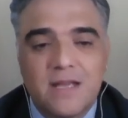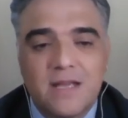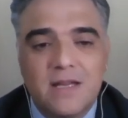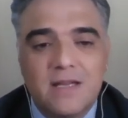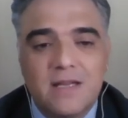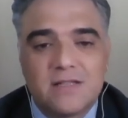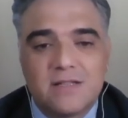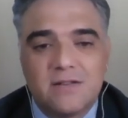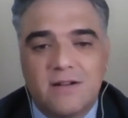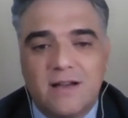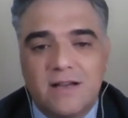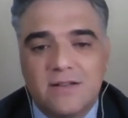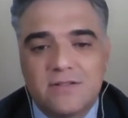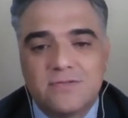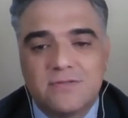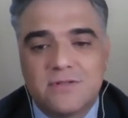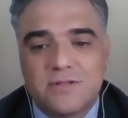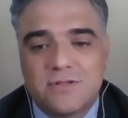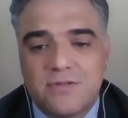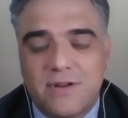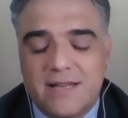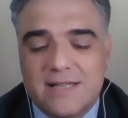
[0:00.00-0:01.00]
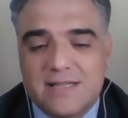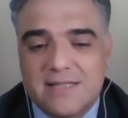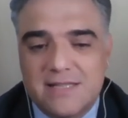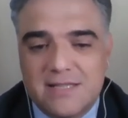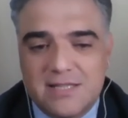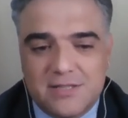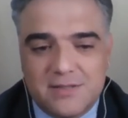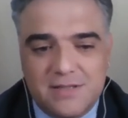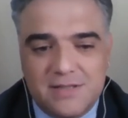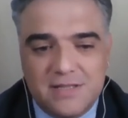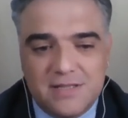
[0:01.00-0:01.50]
So how to address
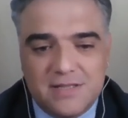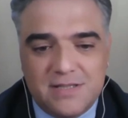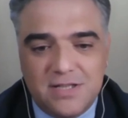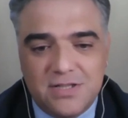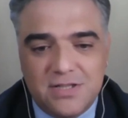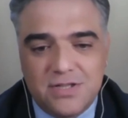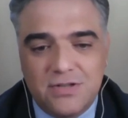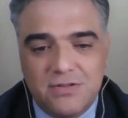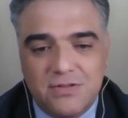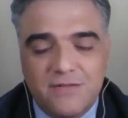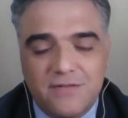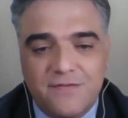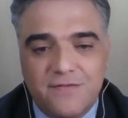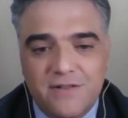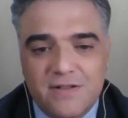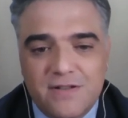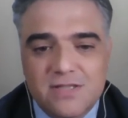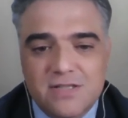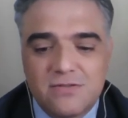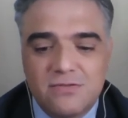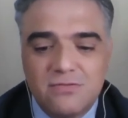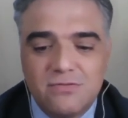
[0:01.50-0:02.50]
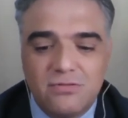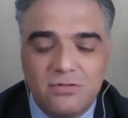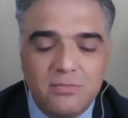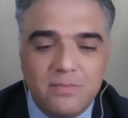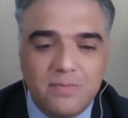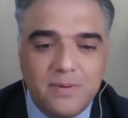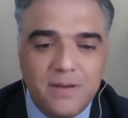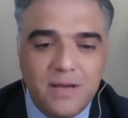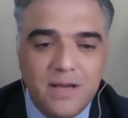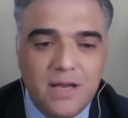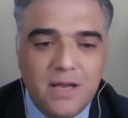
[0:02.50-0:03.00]
this issue? The first
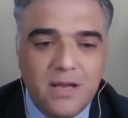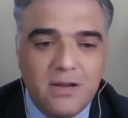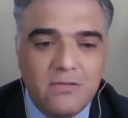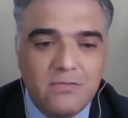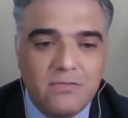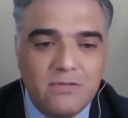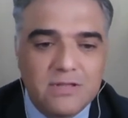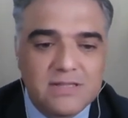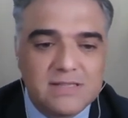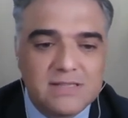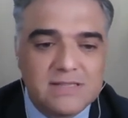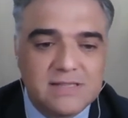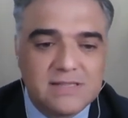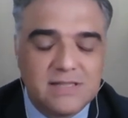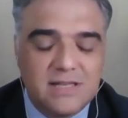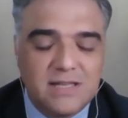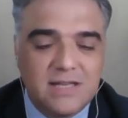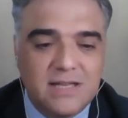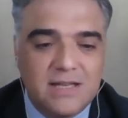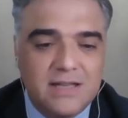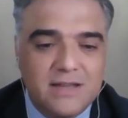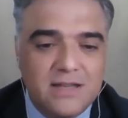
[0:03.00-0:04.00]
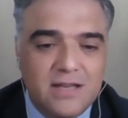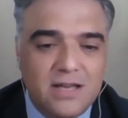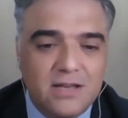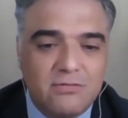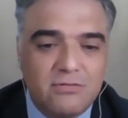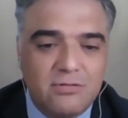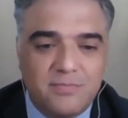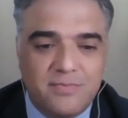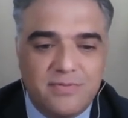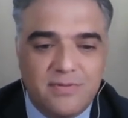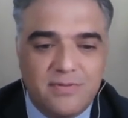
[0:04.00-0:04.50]
group was the
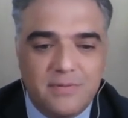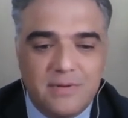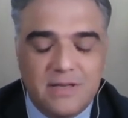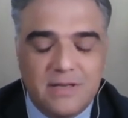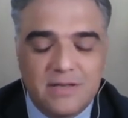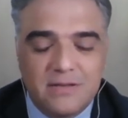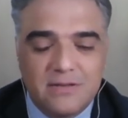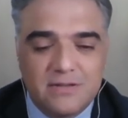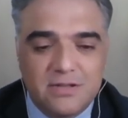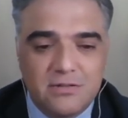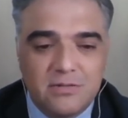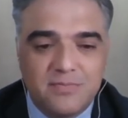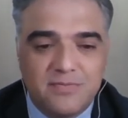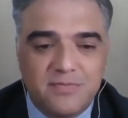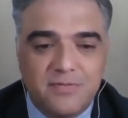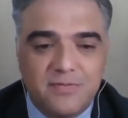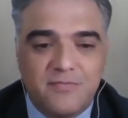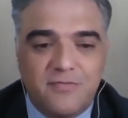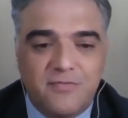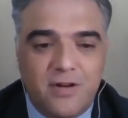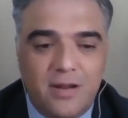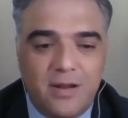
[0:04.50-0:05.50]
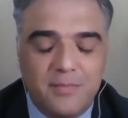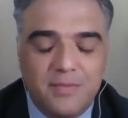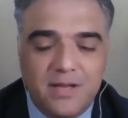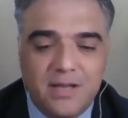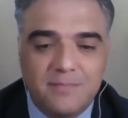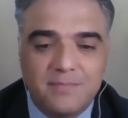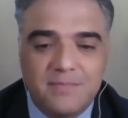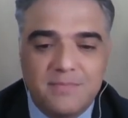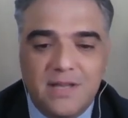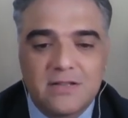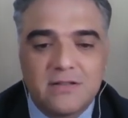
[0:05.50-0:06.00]
group from
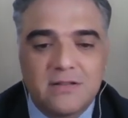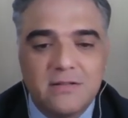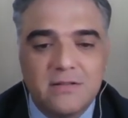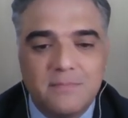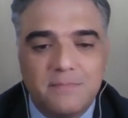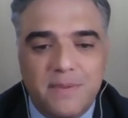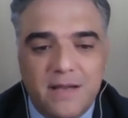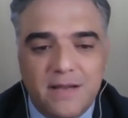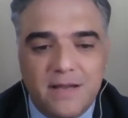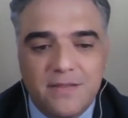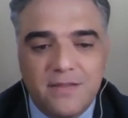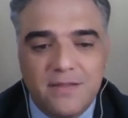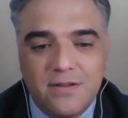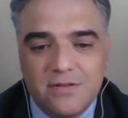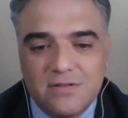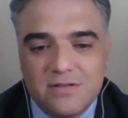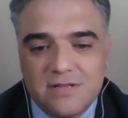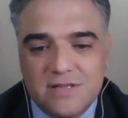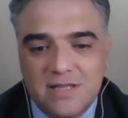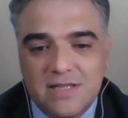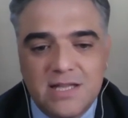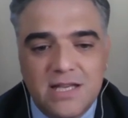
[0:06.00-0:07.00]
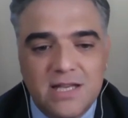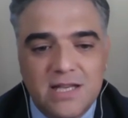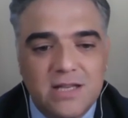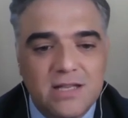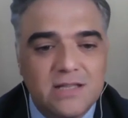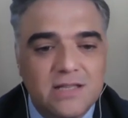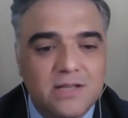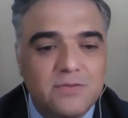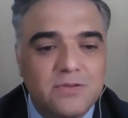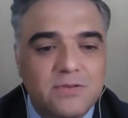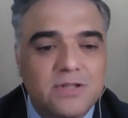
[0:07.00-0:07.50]
Framingham that compared those that
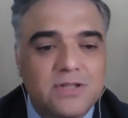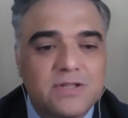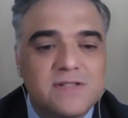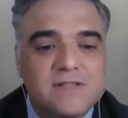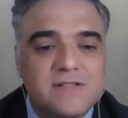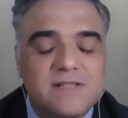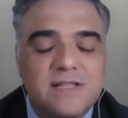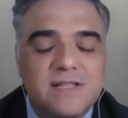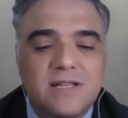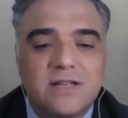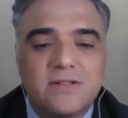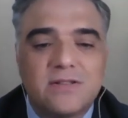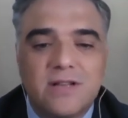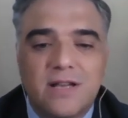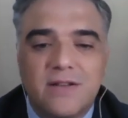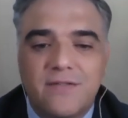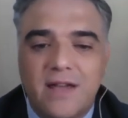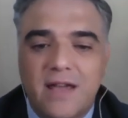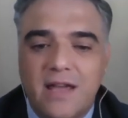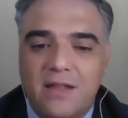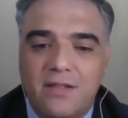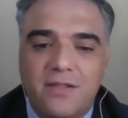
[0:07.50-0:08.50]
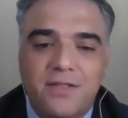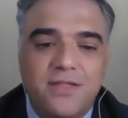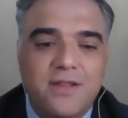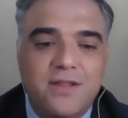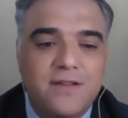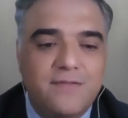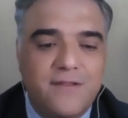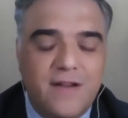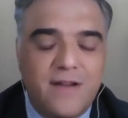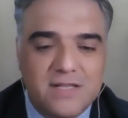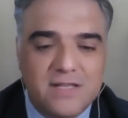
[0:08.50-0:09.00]
they would consider to have
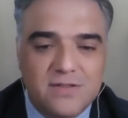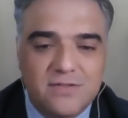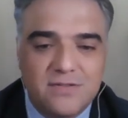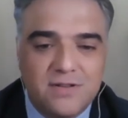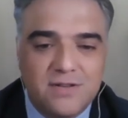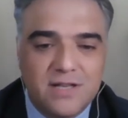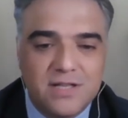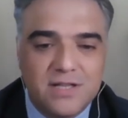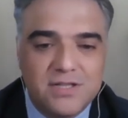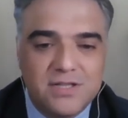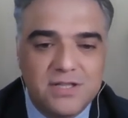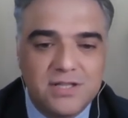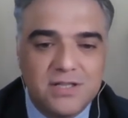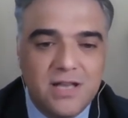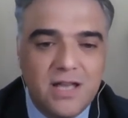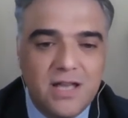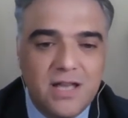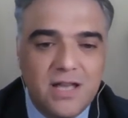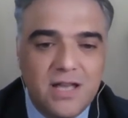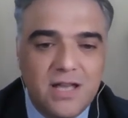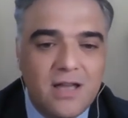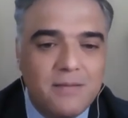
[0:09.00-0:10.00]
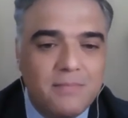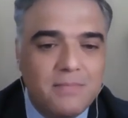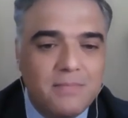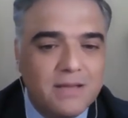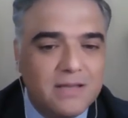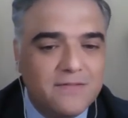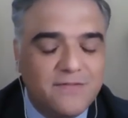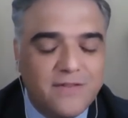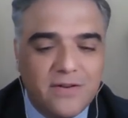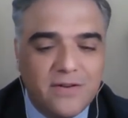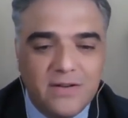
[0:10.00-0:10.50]
healthy vascular aging,
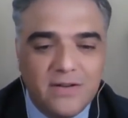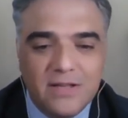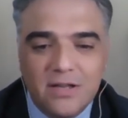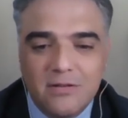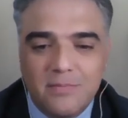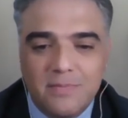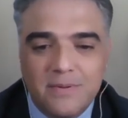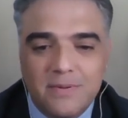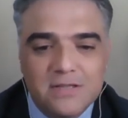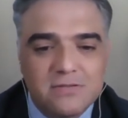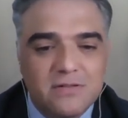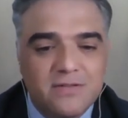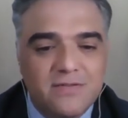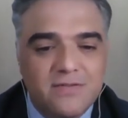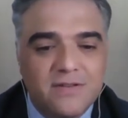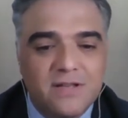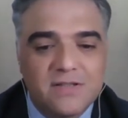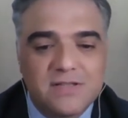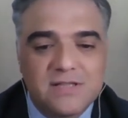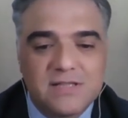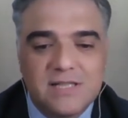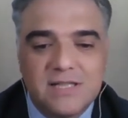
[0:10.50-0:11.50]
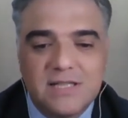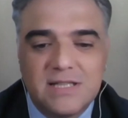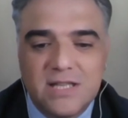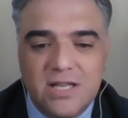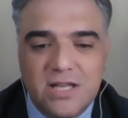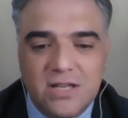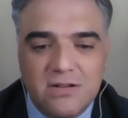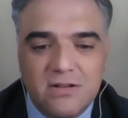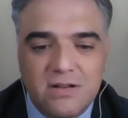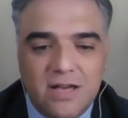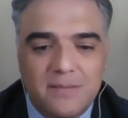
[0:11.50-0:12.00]
very low pulse rate velocity,
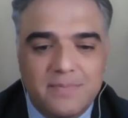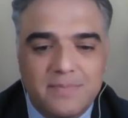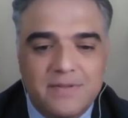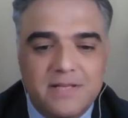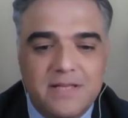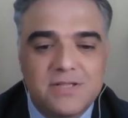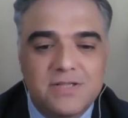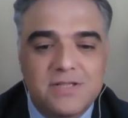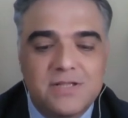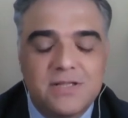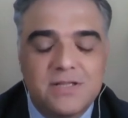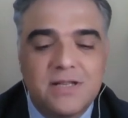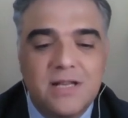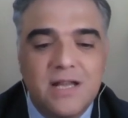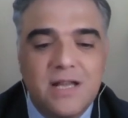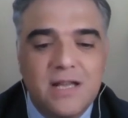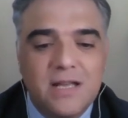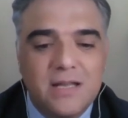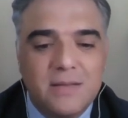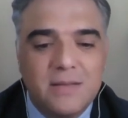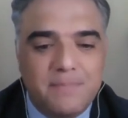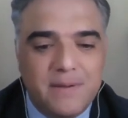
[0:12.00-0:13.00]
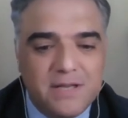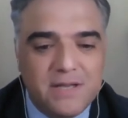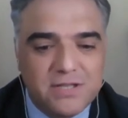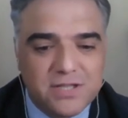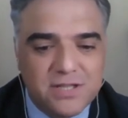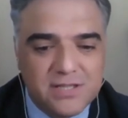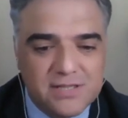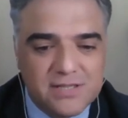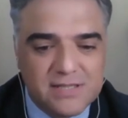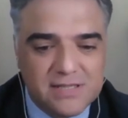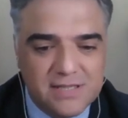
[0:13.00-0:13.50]
no hypertension,
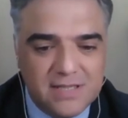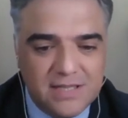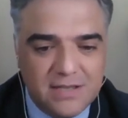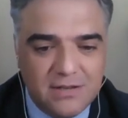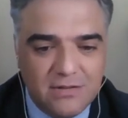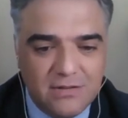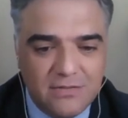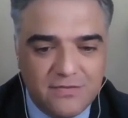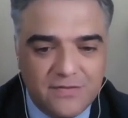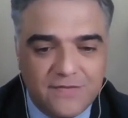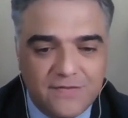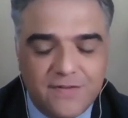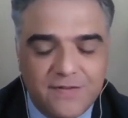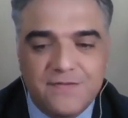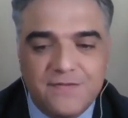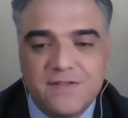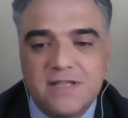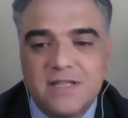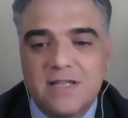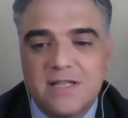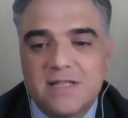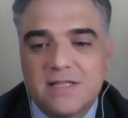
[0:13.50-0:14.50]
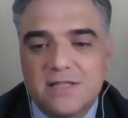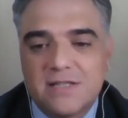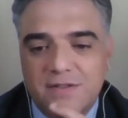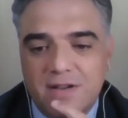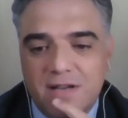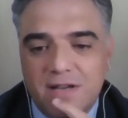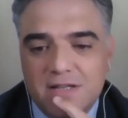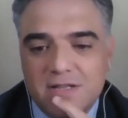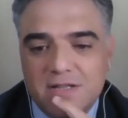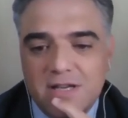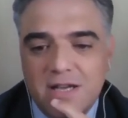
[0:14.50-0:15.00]
patients over 50 years of
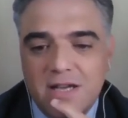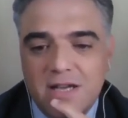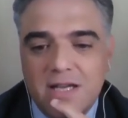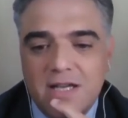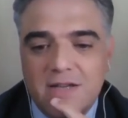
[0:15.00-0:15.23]
age.